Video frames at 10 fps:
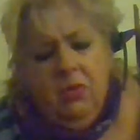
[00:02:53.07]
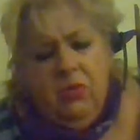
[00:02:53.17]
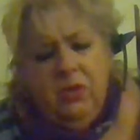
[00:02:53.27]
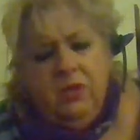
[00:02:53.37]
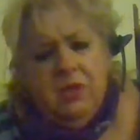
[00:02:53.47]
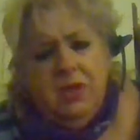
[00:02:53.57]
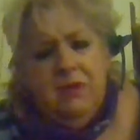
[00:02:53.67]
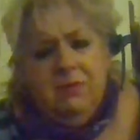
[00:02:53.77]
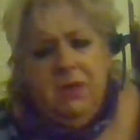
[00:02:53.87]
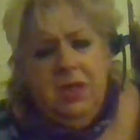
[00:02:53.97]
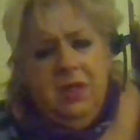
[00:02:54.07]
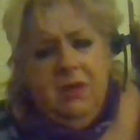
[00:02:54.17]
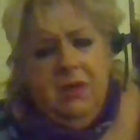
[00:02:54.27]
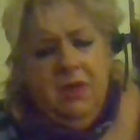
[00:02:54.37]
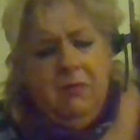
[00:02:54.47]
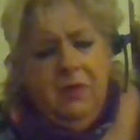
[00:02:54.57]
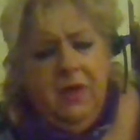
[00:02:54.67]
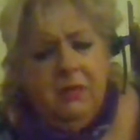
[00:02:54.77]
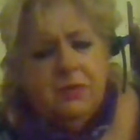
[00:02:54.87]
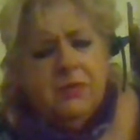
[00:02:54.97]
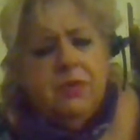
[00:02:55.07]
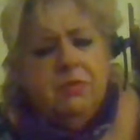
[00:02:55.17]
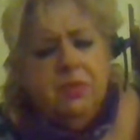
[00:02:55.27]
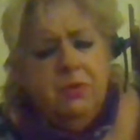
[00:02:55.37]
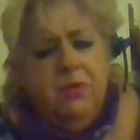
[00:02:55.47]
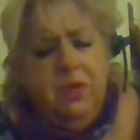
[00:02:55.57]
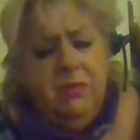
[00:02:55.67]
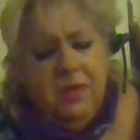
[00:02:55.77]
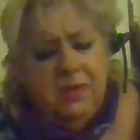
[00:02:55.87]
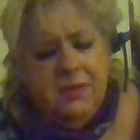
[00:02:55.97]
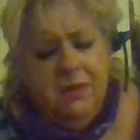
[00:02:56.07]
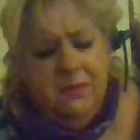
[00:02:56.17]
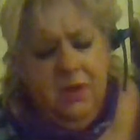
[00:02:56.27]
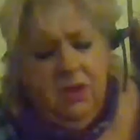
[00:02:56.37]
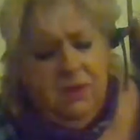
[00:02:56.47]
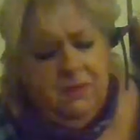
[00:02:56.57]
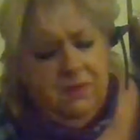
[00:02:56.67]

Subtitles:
wouldn't give me a final prescription to wean myself off.